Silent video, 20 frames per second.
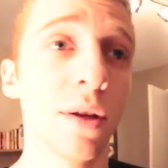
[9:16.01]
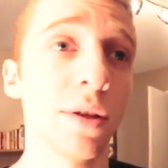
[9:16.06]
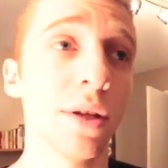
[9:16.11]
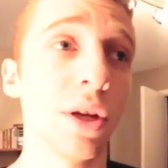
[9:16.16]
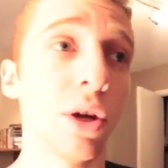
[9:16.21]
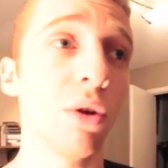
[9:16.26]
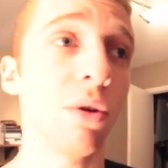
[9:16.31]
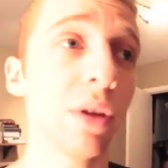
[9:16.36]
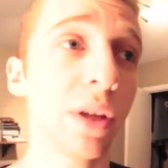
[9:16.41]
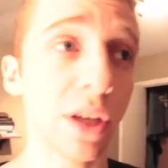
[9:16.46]

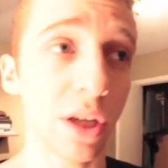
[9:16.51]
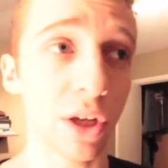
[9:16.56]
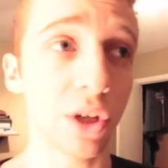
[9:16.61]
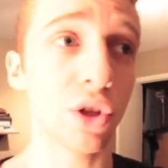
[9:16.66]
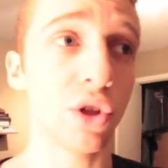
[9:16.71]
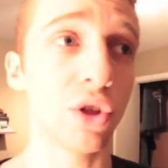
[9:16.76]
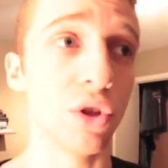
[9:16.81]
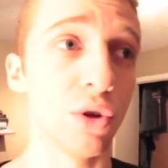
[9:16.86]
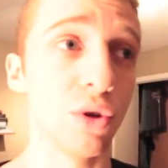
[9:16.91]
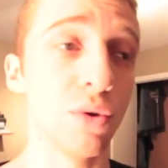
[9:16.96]
The only
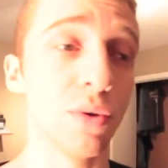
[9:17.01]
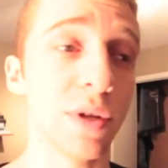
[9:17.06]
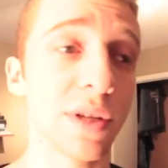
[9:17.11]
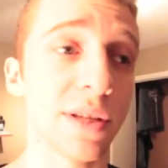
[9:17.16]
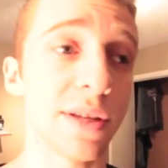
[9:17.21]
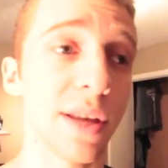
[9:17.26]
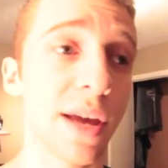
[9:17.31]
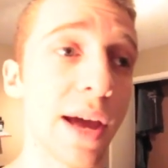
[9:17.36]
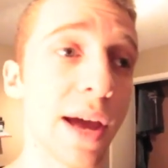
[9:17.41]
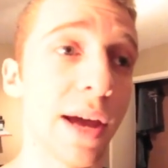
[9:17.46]
issue
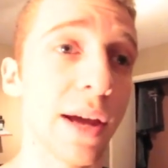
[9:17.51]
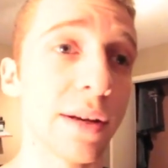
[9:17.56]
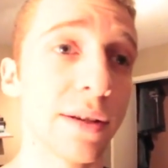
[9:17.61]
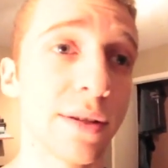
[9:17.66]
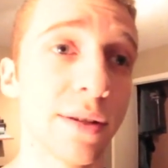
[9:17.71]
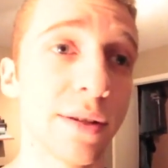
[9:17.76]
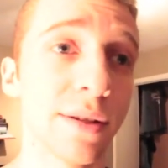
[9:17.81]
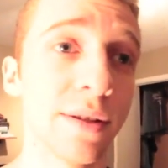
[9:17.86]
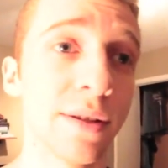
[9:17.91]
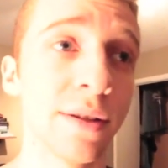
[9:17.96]
is
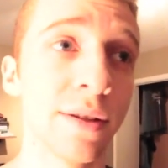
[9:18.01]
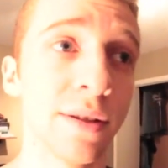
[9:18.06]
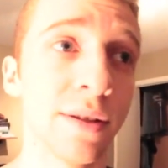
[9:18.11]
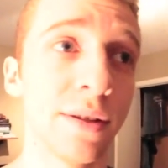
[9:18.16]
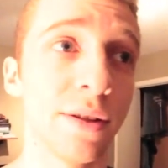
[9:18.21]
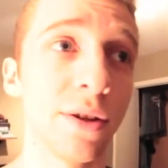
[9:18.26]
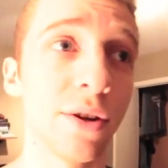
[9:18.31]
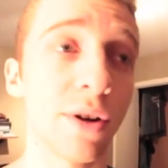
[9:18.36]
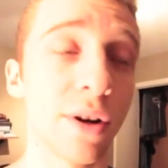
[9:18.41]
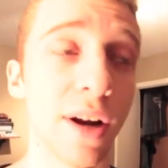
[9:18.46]
that
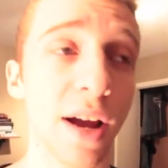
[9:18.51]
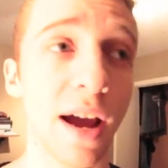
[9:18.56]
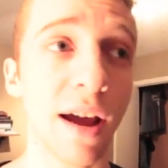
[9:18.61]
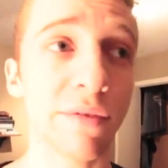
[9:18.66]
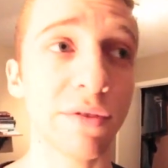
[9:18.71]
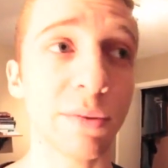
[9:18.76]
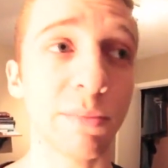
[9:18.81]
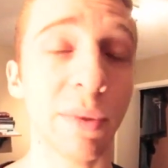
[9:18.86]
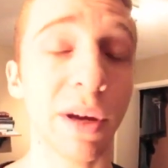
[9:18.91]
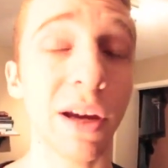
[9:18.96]
you're gonna
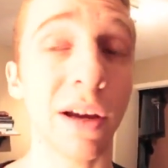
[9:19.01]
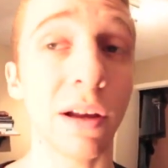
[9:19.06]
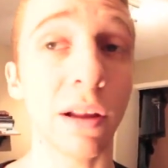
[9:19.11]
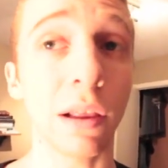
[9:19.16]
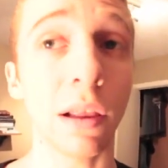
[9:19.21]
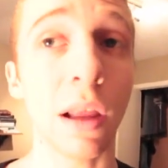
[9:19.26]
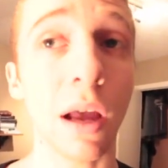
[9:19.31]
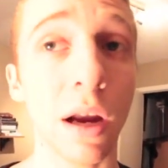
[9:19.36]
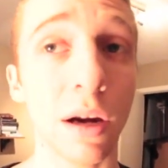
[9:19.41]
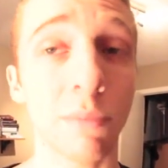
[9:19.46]
have to pay a
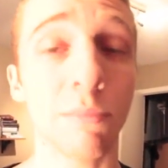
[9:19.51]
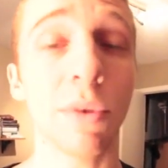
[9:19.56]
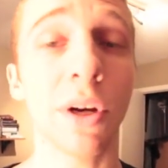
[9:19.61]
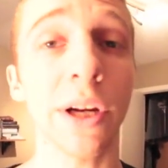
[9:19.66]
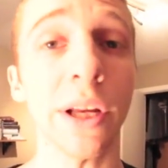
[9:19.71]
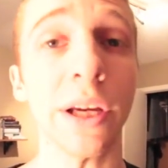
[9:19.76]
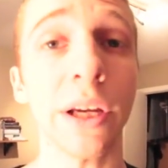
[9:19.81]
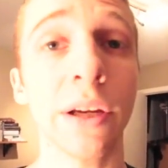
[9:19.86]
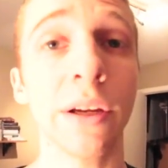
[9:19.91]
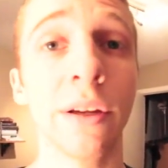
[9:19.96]
lot of
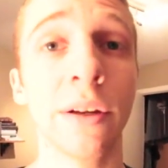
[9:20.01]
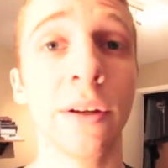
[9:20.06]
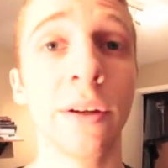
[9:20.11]
money